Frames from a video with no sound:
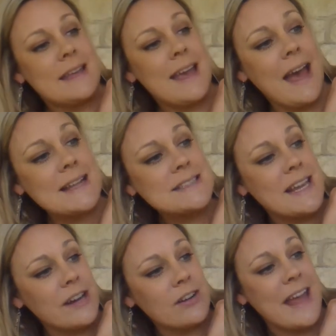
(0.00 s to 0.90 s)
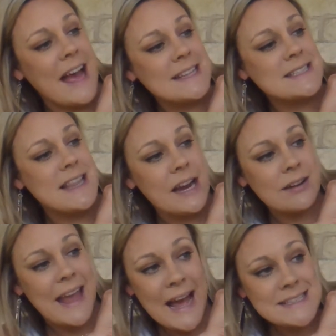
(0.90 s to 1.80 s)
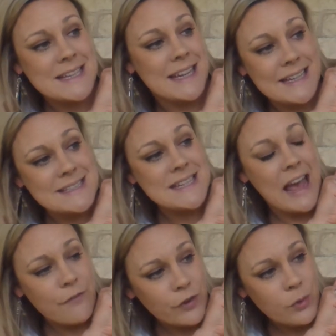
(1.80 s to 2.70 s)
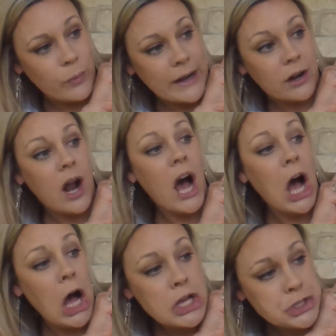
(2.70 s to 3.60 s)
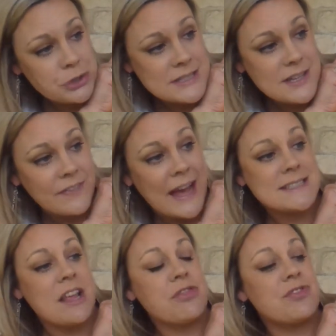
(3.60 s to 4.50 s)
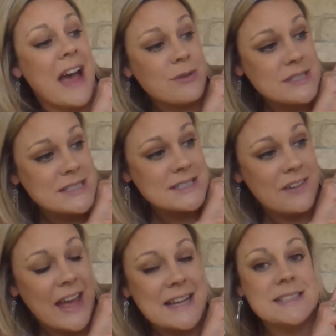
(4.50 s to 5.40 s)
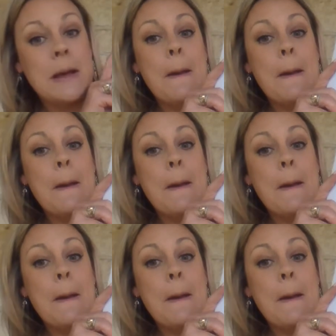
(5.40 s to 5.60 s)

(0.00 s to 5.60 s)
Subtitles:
Cats here, cats there, cats and kittens everywhere. Hundreds of cats, thousands of cats,